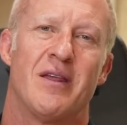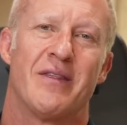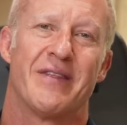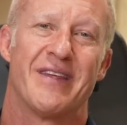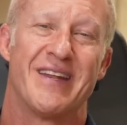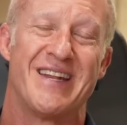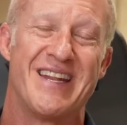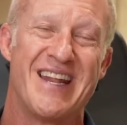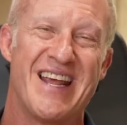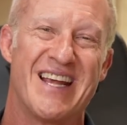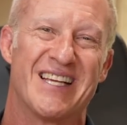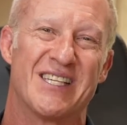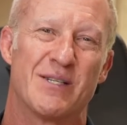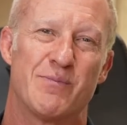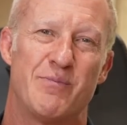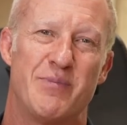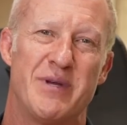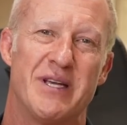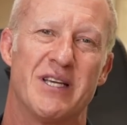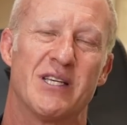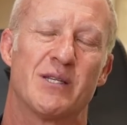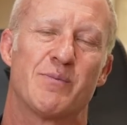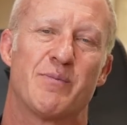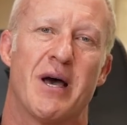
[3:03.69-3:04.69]
The next
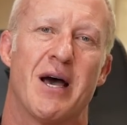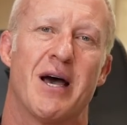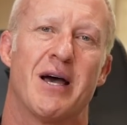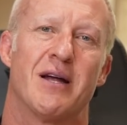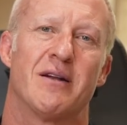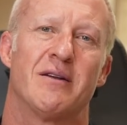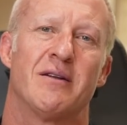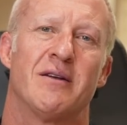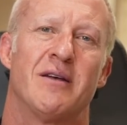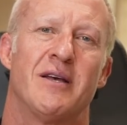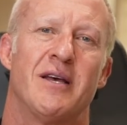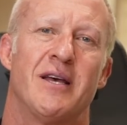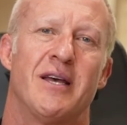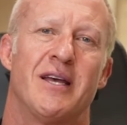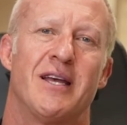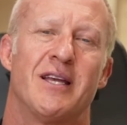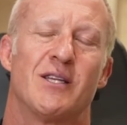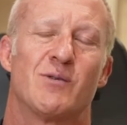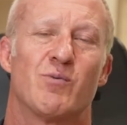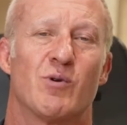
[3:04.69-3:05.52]
biggest part is